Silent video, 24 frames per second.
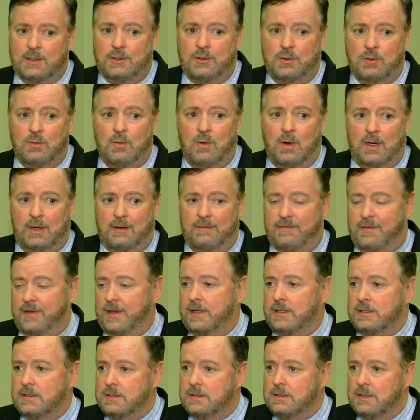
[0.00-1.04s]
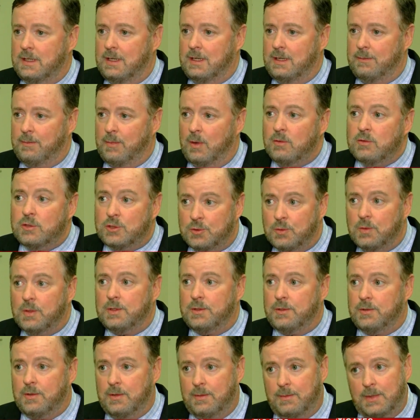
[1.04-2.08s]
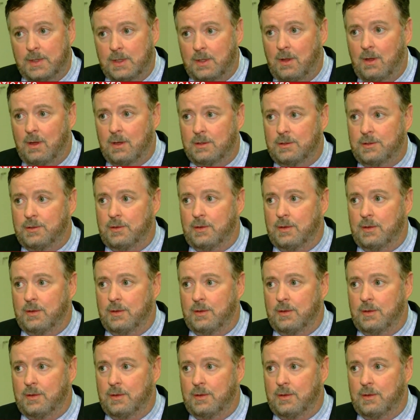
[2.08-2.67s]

I too want to fix uh, both short term and long